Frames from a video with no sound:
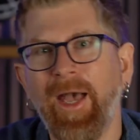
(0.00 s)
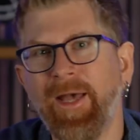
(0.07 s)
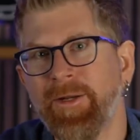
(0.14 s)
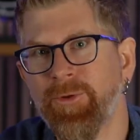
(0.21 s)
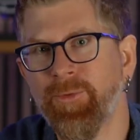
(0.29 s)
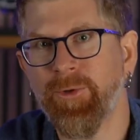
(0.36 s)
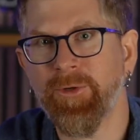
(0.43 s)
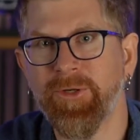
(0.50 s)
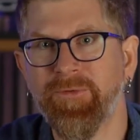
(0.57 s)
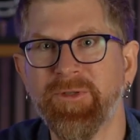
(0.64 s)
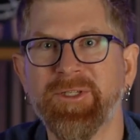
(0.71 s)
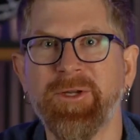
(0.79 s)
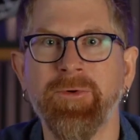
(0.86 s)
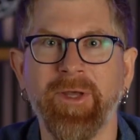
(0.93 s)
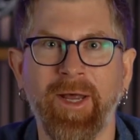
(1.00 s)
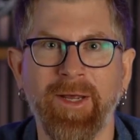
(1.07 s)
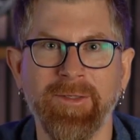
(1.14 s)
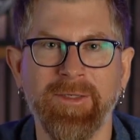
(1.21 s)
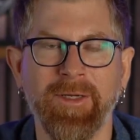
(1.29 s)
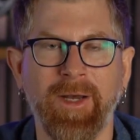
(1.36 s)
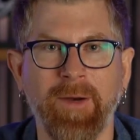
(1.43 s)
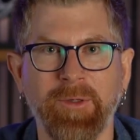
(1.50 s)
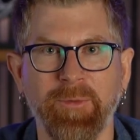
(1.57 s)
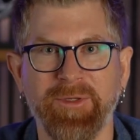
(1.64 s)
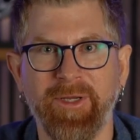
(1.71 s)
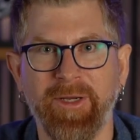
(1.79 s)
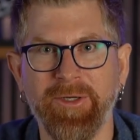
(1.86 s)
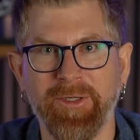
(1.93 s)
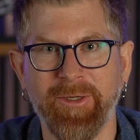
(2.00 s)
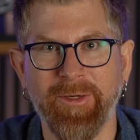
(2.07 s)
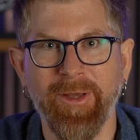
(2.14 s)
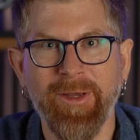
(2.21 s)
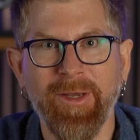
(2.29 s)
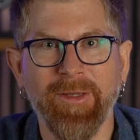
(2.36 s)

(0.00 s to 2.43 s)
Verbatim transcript: And in the world of stochastic optimization,